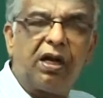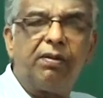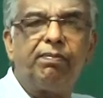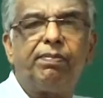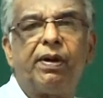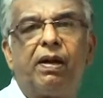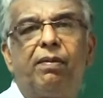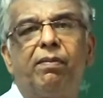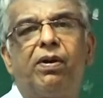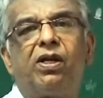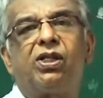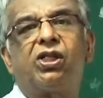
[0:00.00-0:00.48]
and
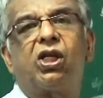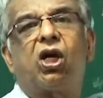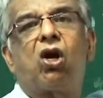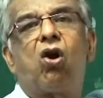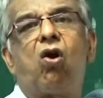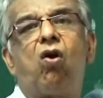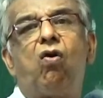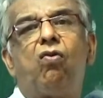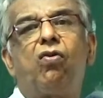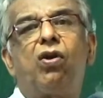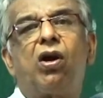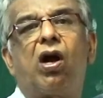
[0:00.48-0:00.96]
payments
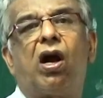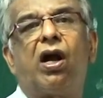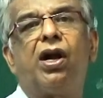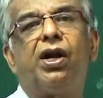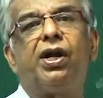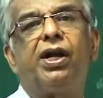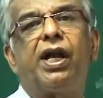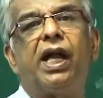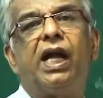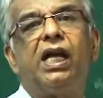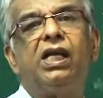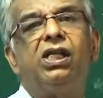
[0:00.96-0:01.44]
account
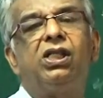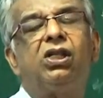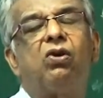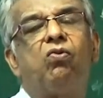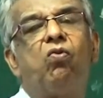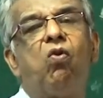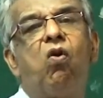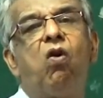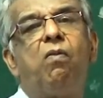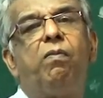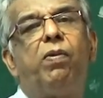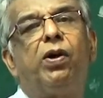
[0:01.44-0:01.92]
contains the
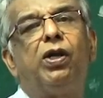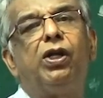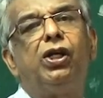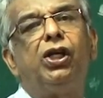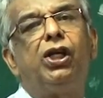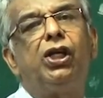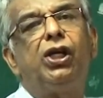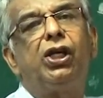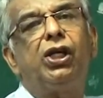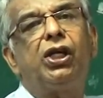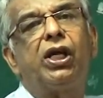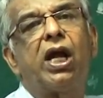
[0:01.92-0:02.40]

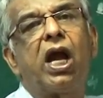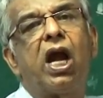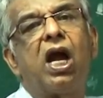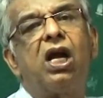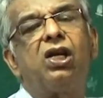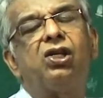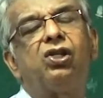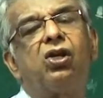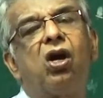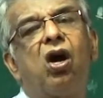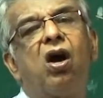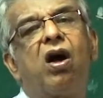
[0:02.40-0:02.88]
opening
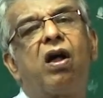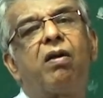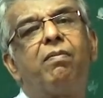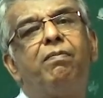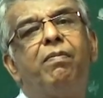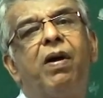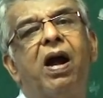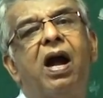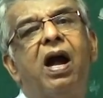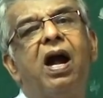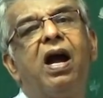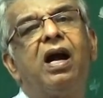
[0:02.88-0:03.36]
cash
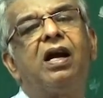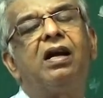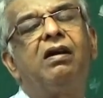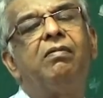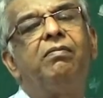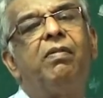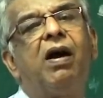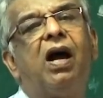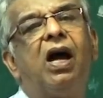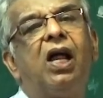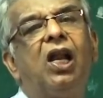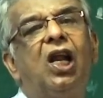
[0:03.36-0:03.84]
or
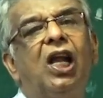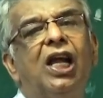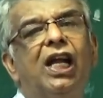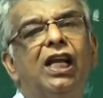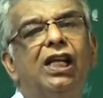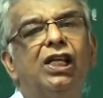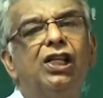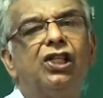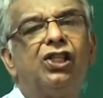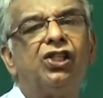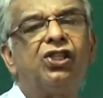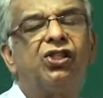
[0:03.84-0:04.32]
bank
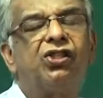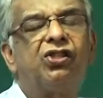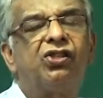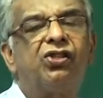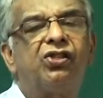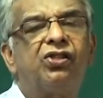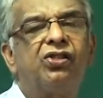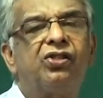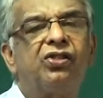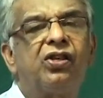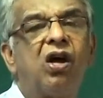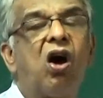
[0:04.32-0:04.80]

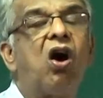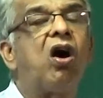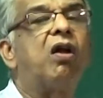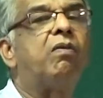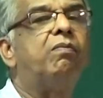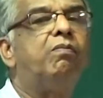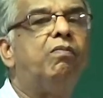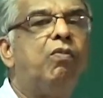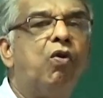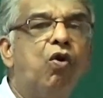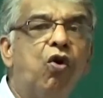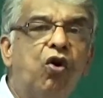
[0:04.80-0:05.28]
balance
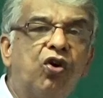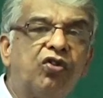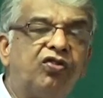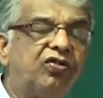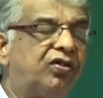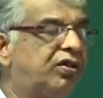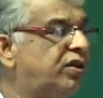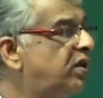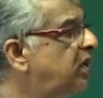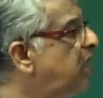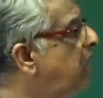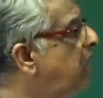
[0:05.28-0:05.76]
or both,